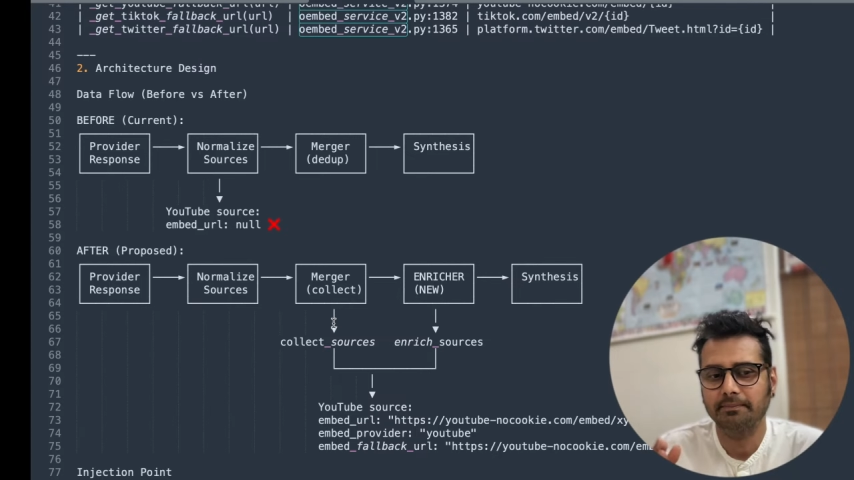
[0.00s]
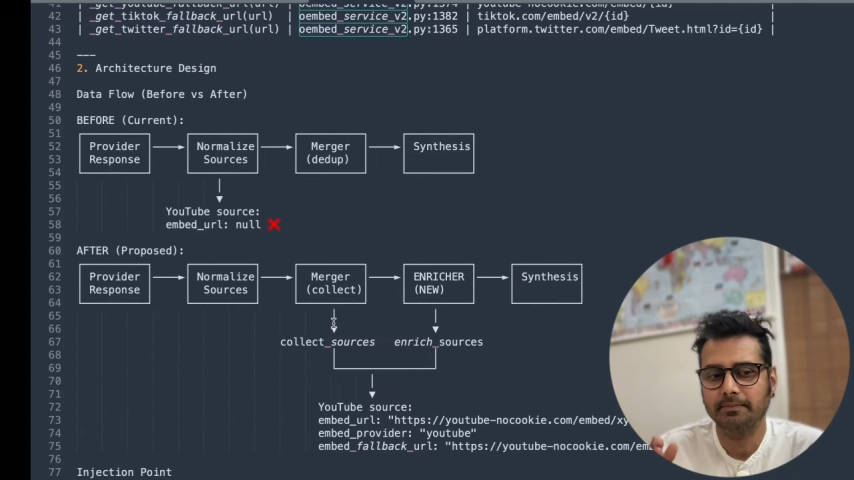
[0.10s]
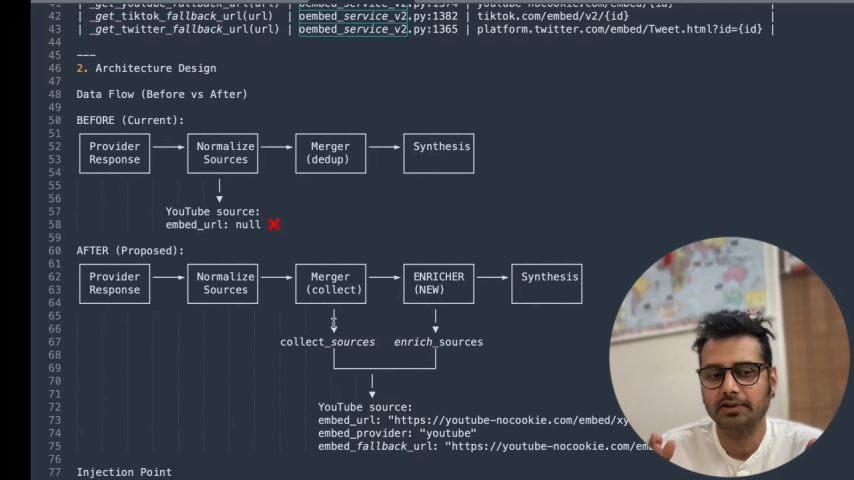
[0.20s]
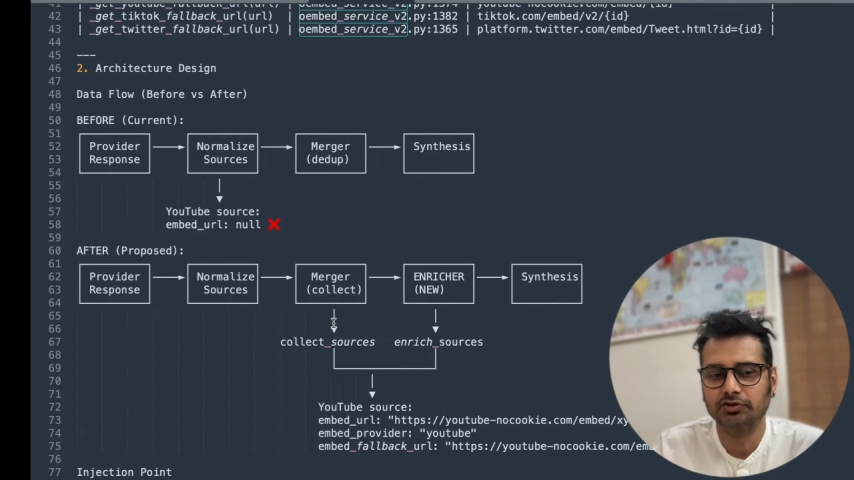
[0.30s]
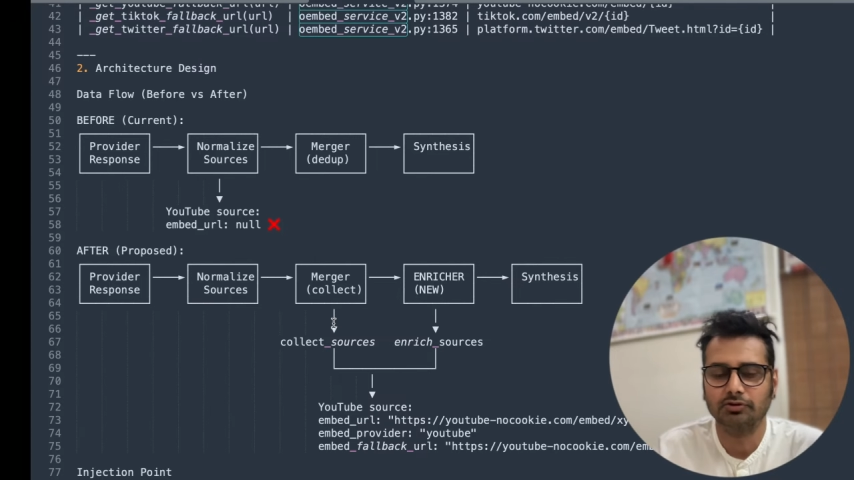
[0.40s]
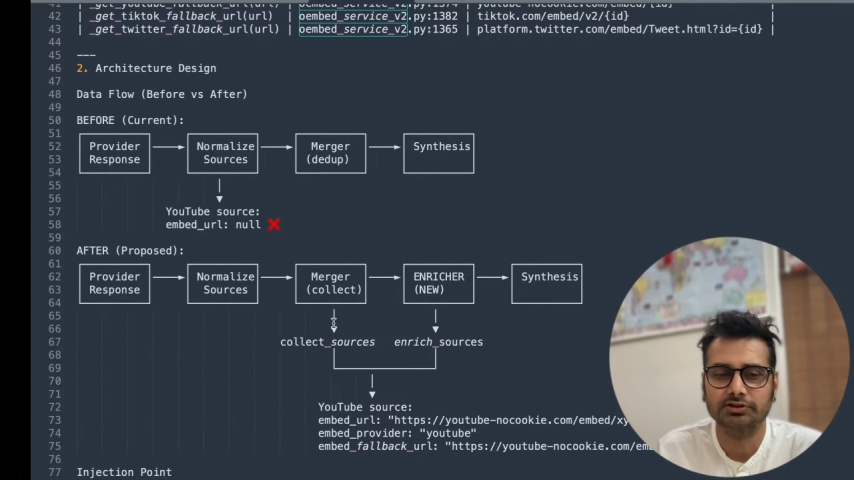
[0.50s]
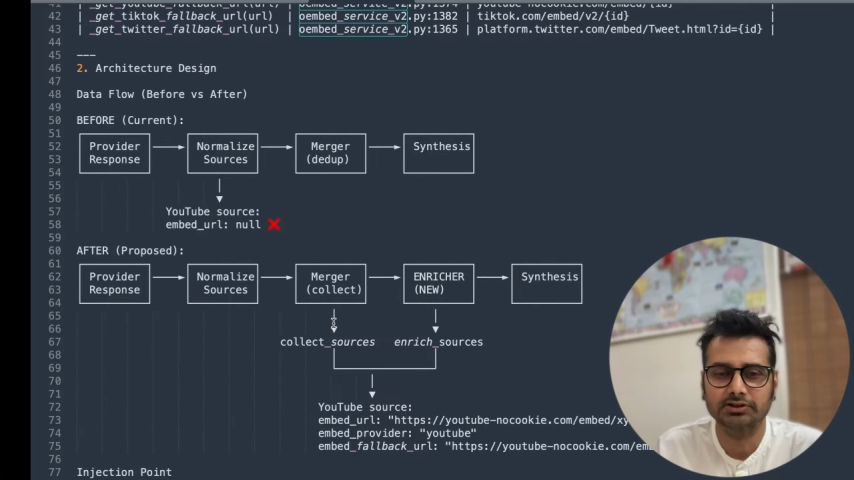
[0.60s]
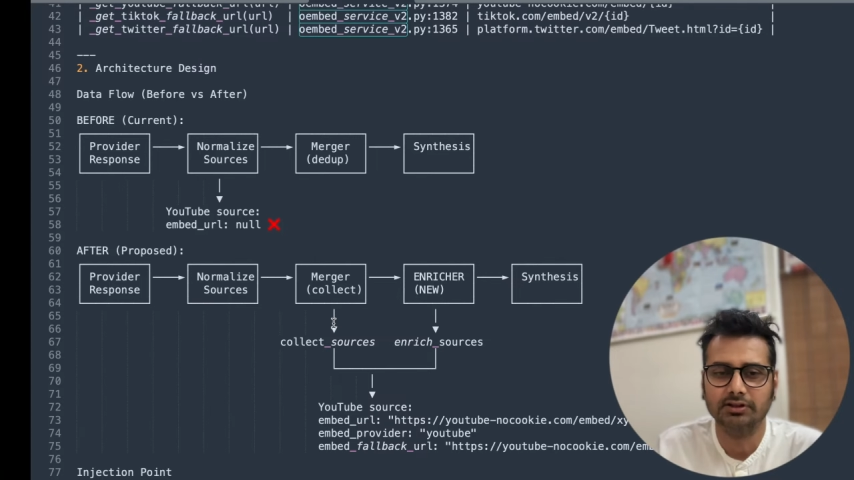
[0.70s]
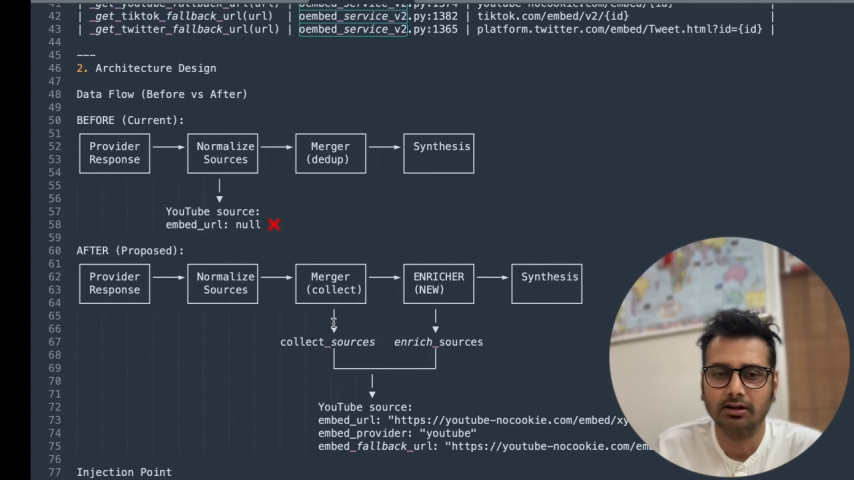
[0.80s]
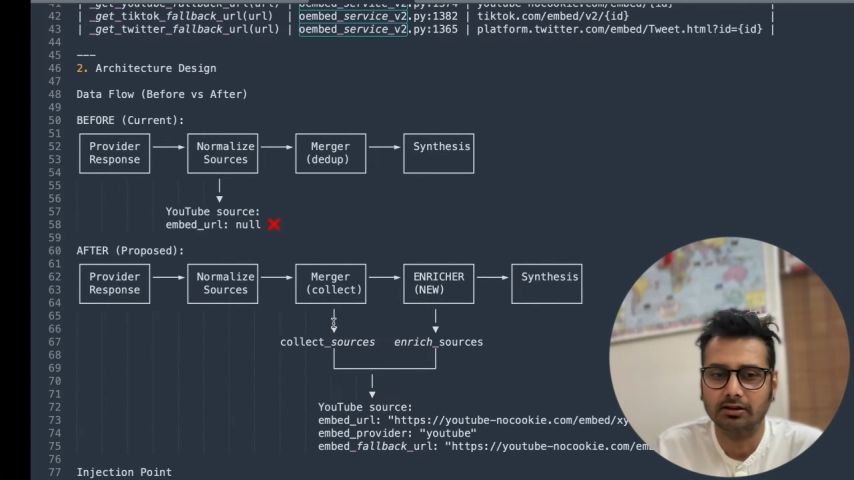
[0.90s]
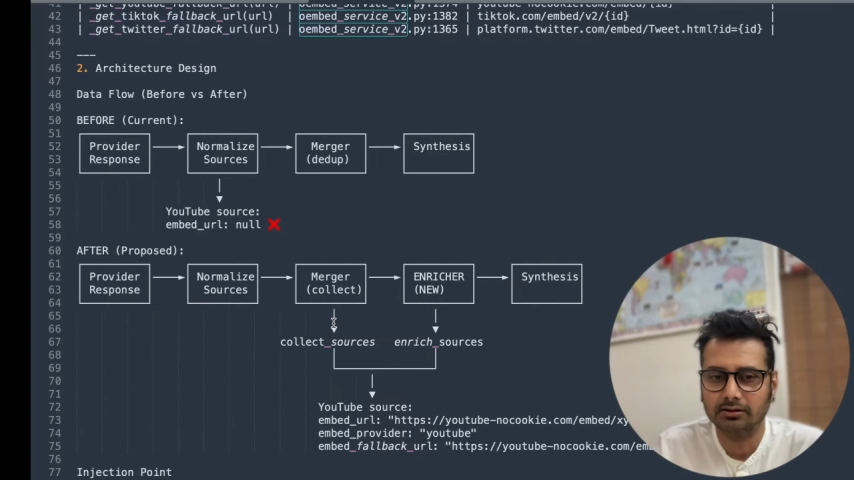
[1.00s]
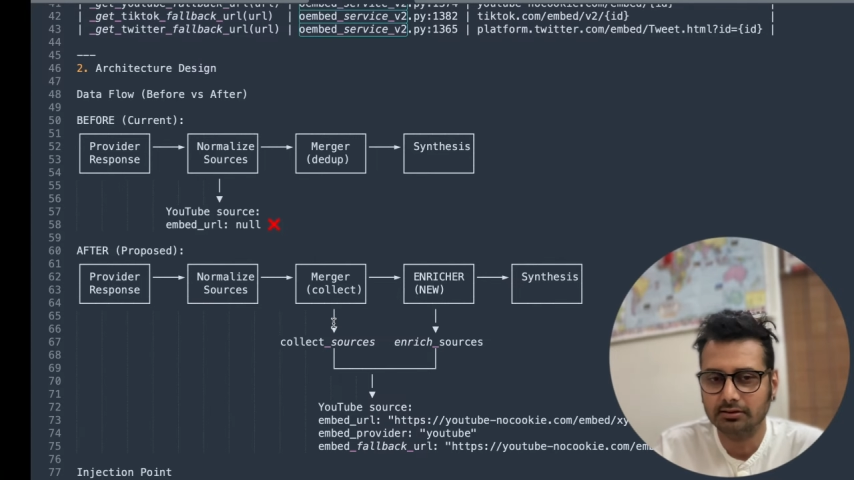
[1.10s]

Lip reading: the sources are